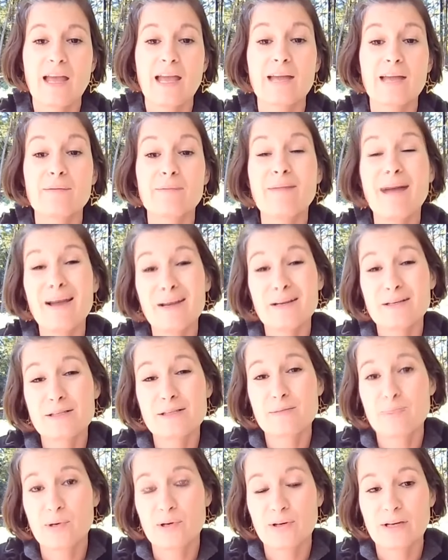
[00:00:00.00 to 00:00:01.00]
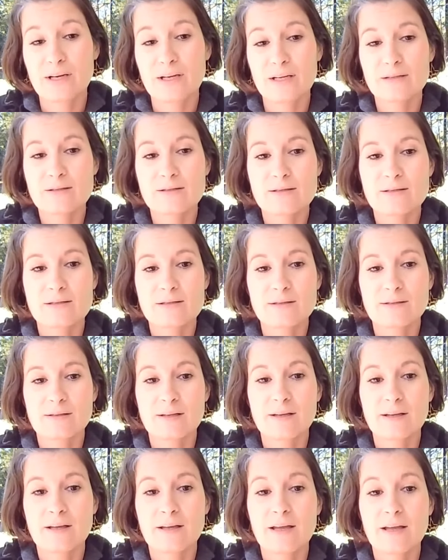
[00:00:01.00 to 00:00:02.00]
In my experience,
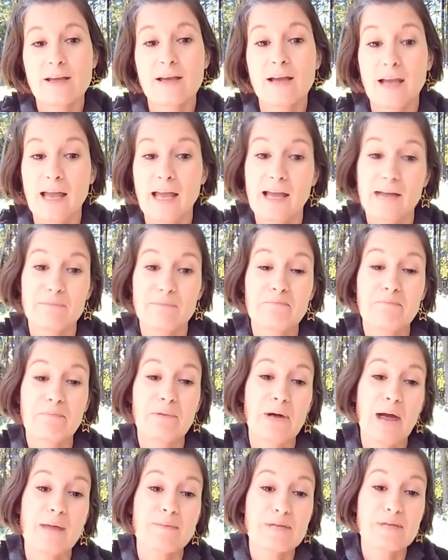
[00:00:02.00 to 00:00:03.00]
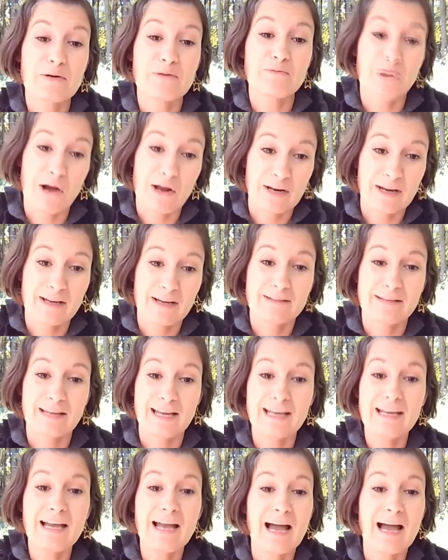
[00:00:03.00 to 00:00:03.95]
and perhaps ironically,